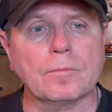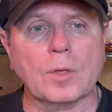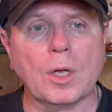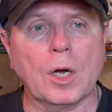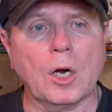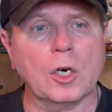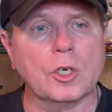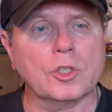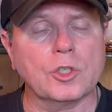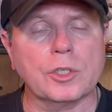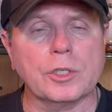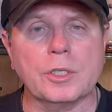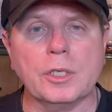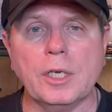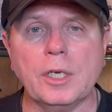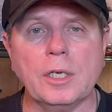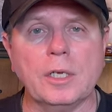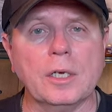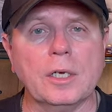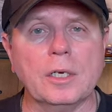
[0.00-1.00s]

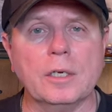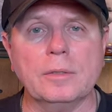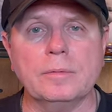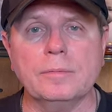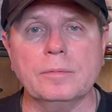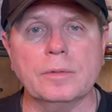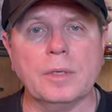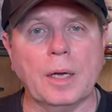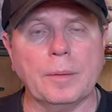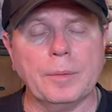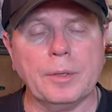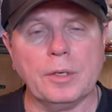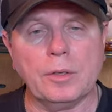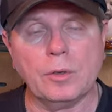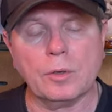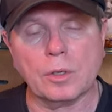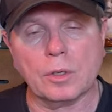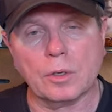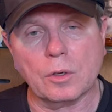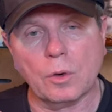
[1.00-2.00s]
Argentina. I mean, you
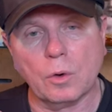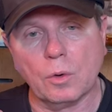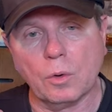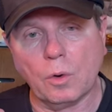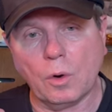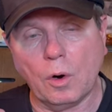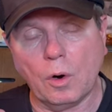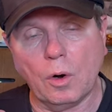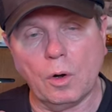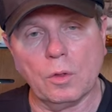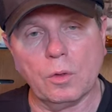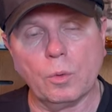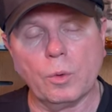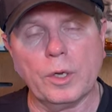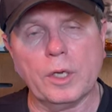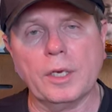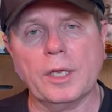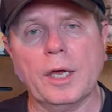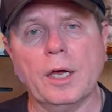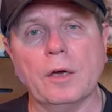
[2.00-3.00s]
can go all the
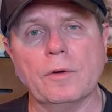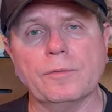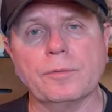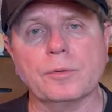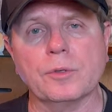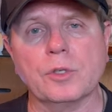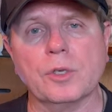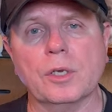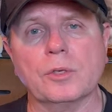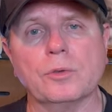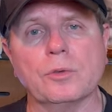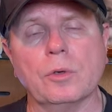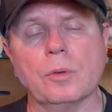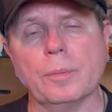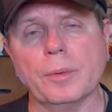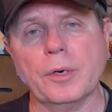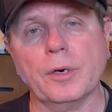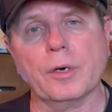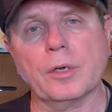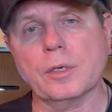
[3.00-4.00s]
way down from Central
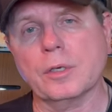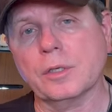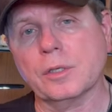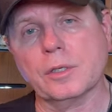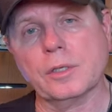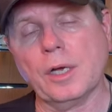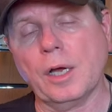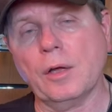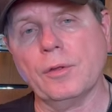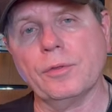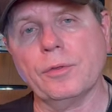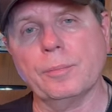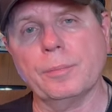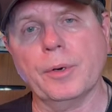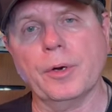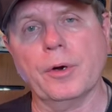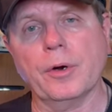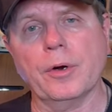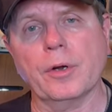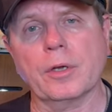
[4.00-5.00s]
America to South
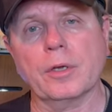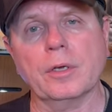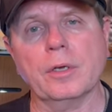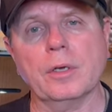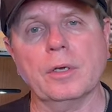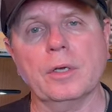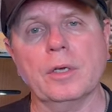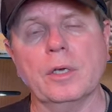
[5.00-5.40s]
America,